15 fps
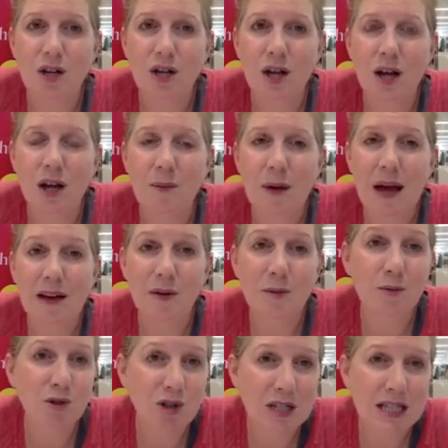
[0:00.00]
have
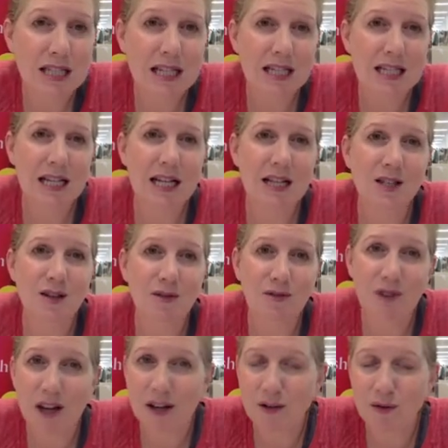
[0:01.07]
him treated and to
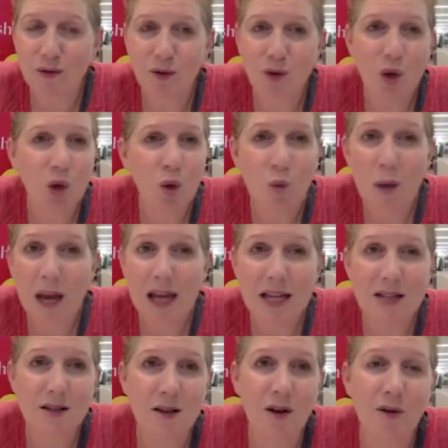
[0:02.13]
fight for new
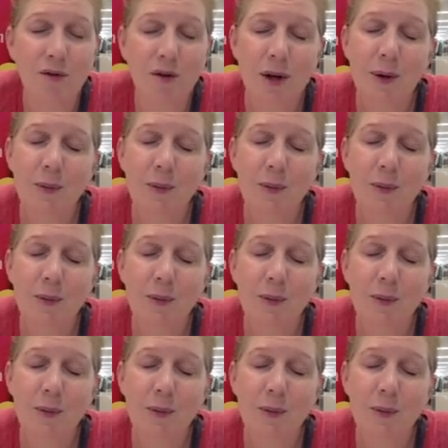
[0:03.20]
ways of